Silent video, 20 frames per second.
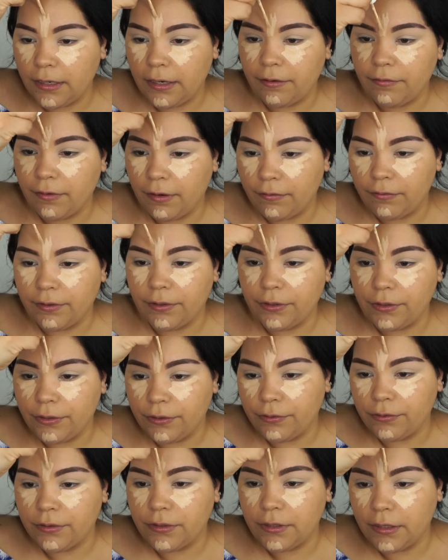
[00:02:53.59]
I've ever
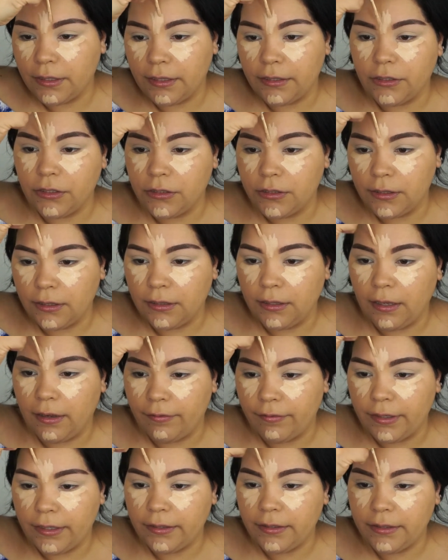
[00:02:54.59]
used and I just
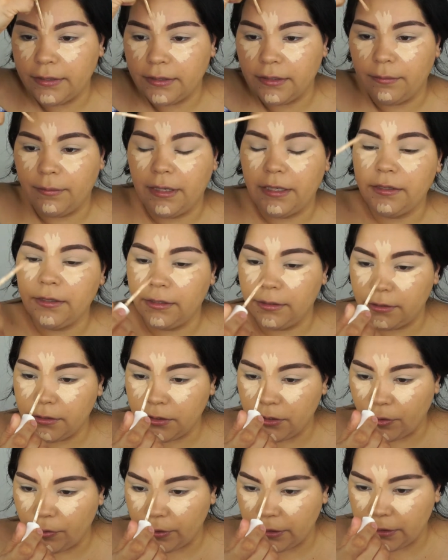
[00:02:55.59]
love it because it makes it
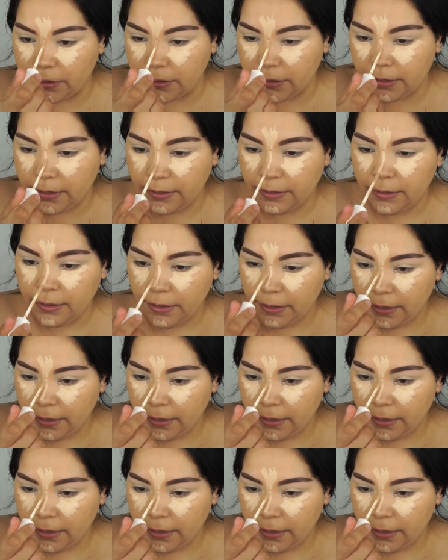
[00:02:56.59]
so easy